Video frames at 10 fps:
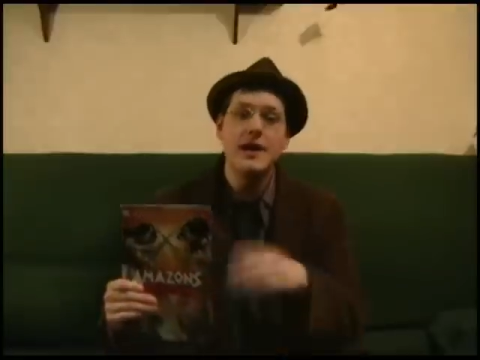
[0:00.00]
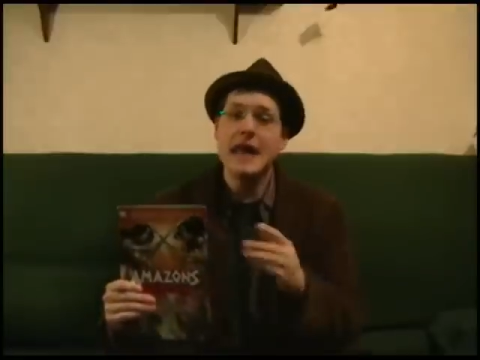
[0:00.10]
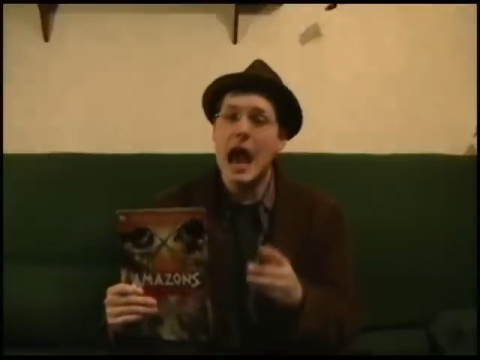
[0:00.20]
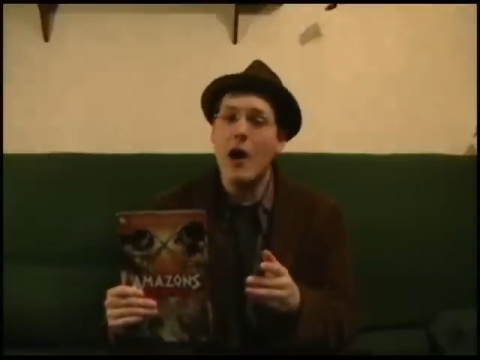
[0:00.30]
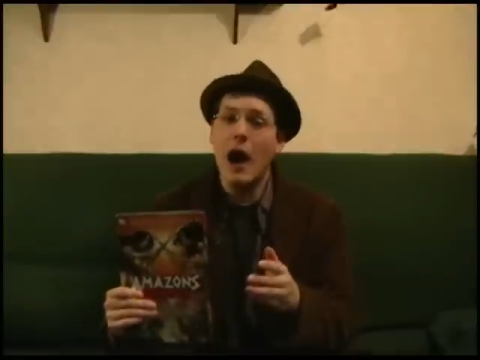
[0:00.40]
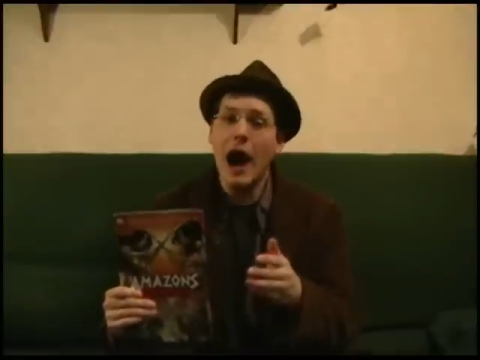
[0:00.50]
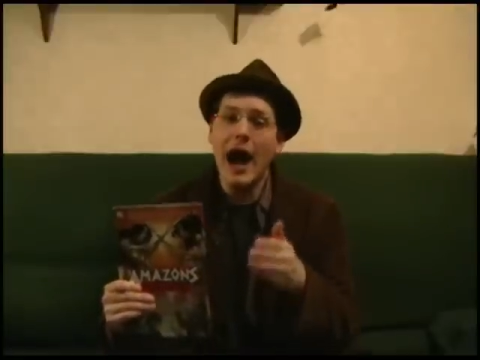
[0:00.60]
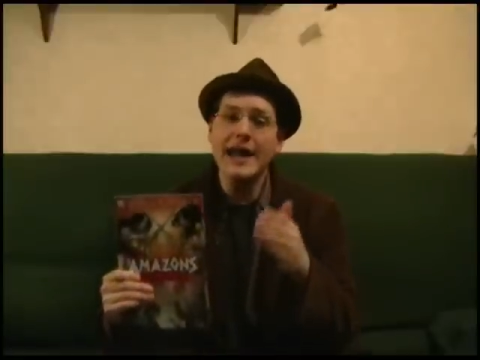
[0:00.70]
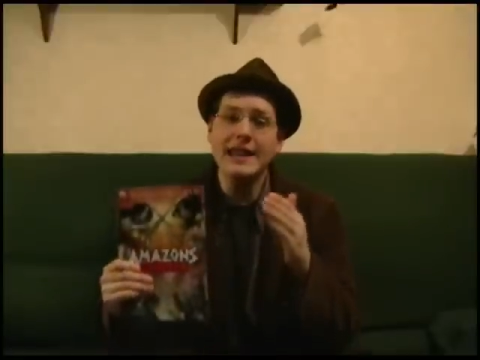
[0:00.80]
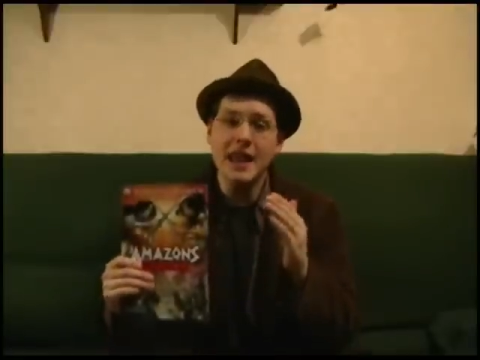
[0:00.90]
Now,
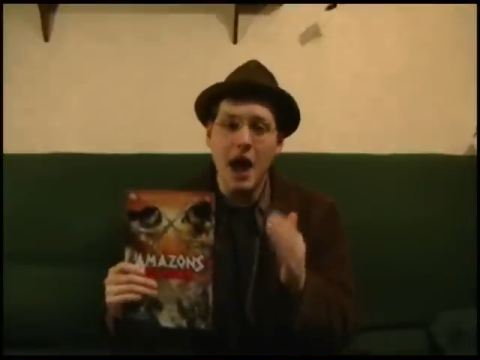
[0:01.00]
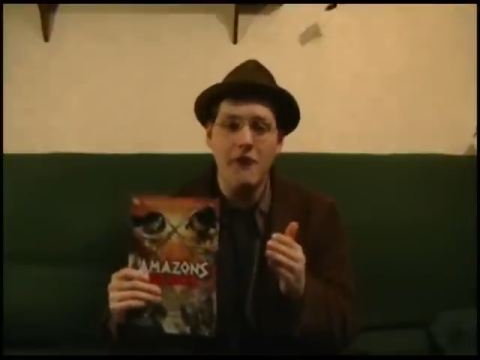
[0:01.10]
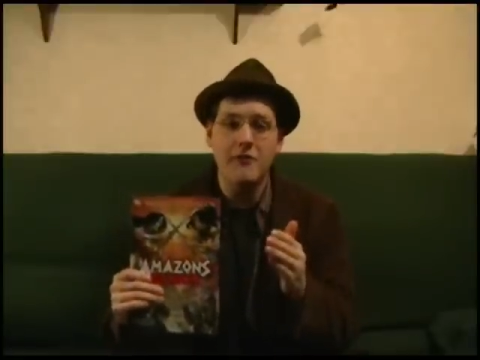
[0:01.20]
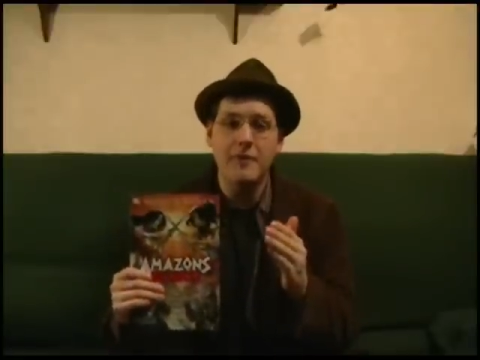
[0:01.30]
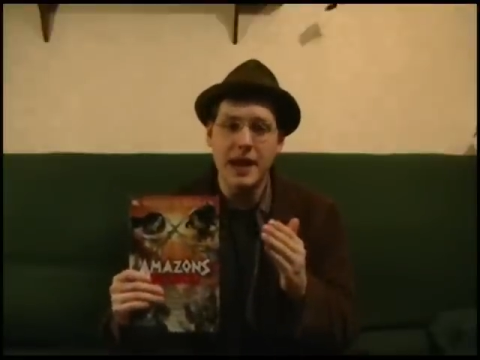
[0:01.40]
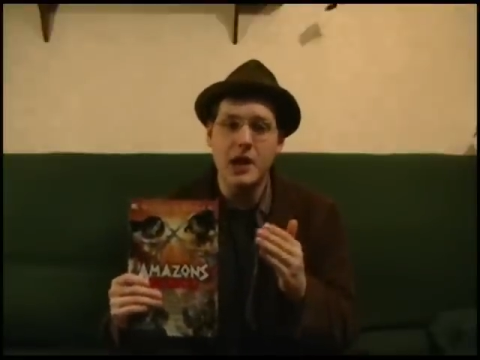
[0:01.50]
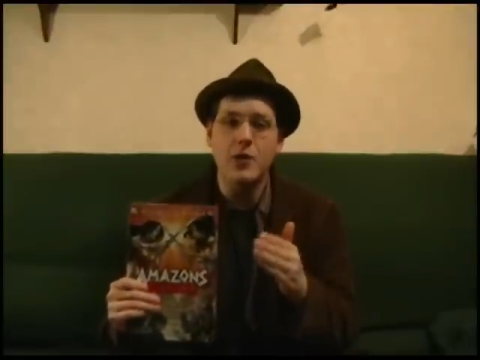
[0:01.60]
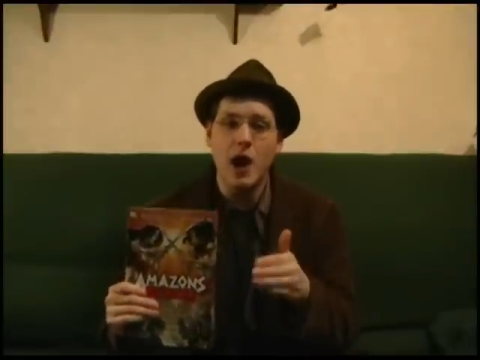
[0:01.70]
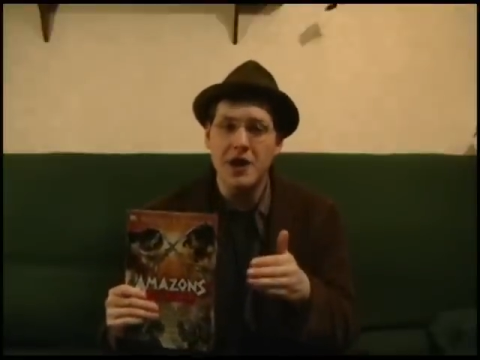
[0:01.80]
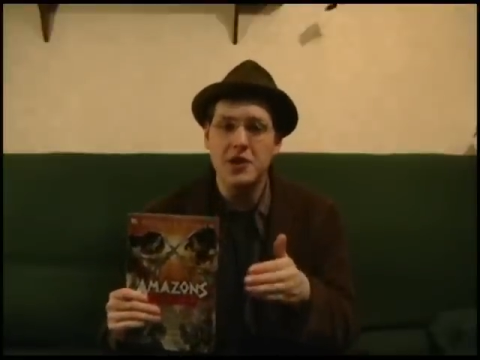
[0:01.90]
I love big
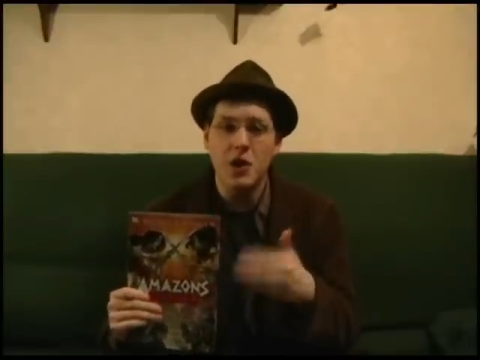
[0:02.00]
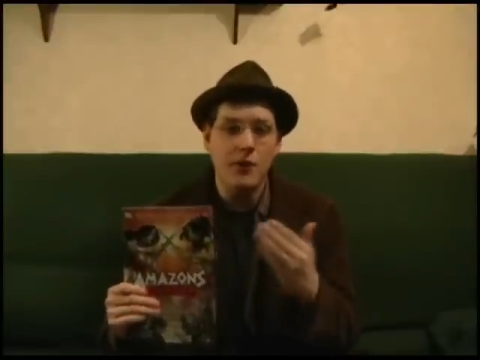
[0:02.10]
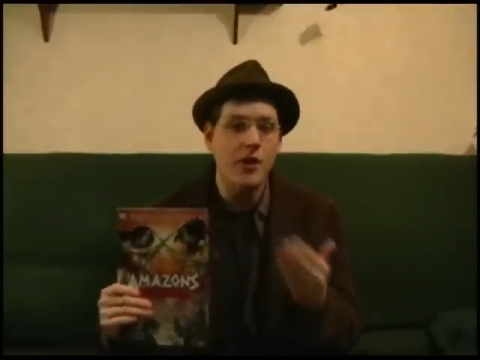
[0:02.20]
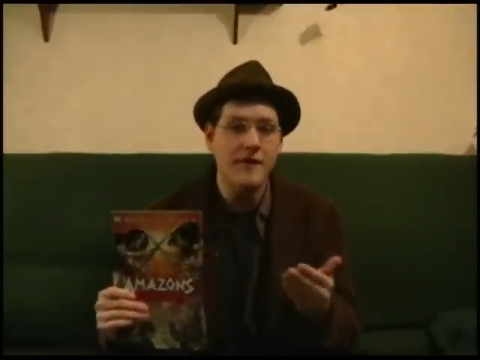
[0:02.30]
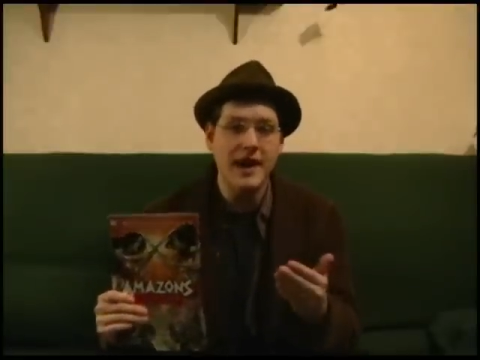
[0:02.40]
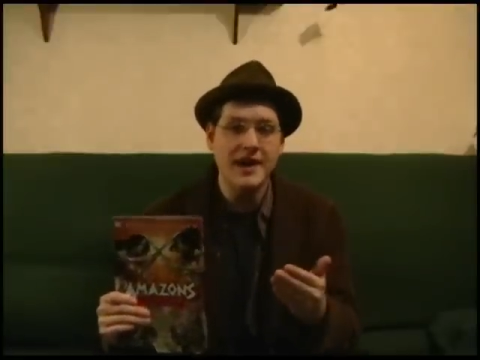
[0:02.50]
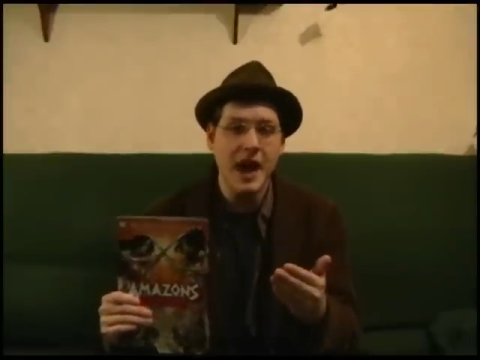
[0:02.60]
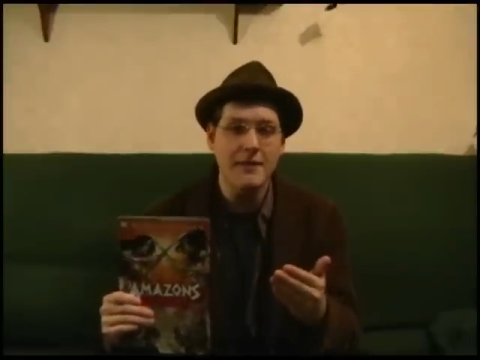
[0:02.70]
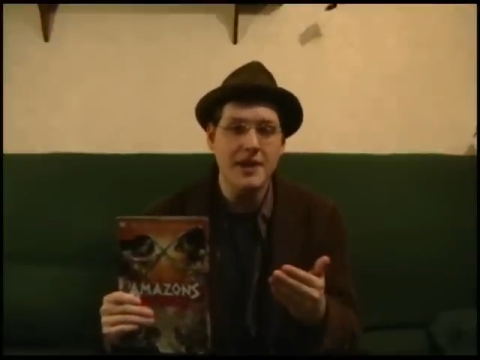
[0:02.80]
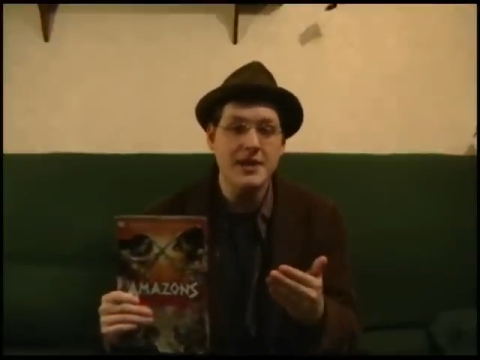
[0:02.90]
crossover event
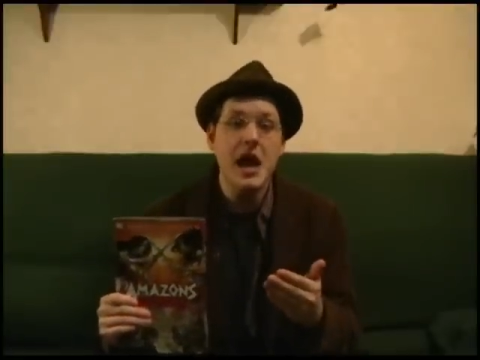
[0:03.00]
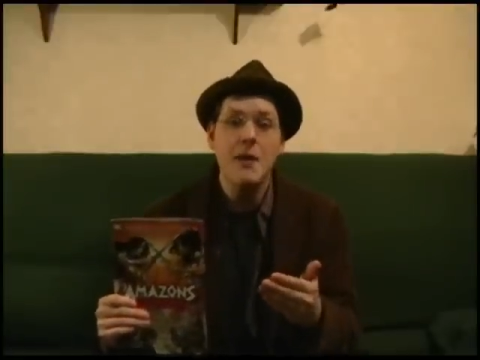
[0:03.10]
comics,